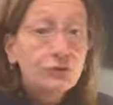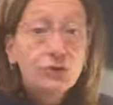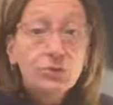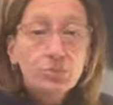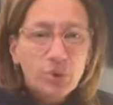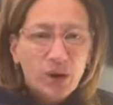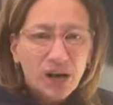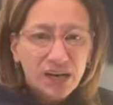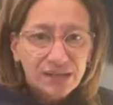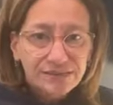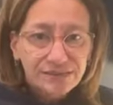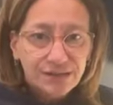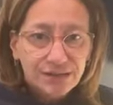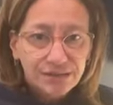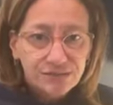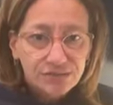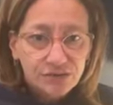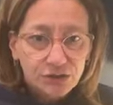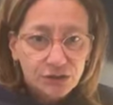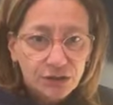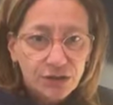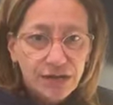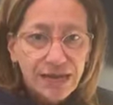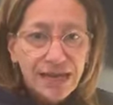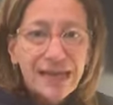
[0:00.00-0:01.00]
food
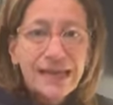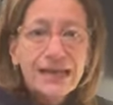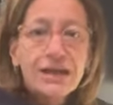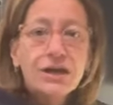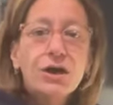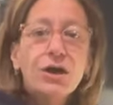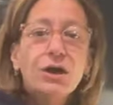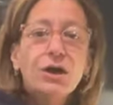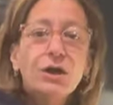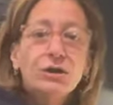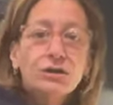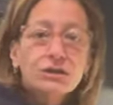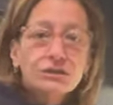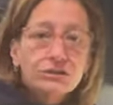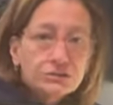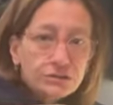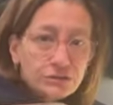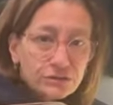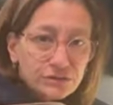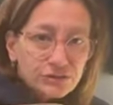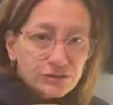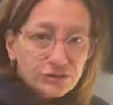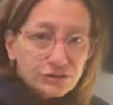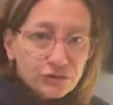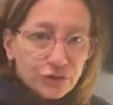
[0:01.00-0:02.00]
processor,
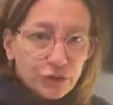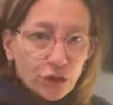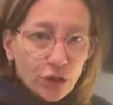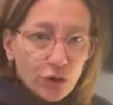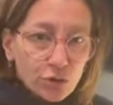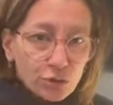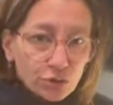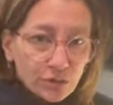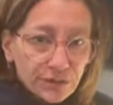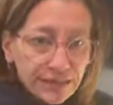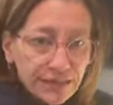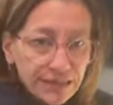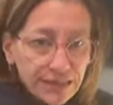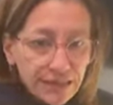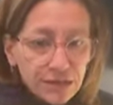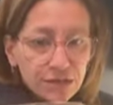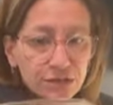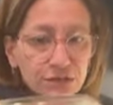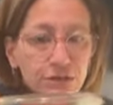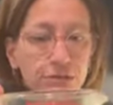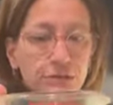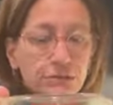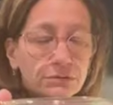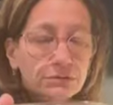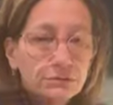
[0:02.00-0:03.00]

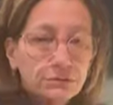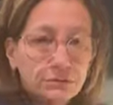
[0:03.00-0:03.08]
slowly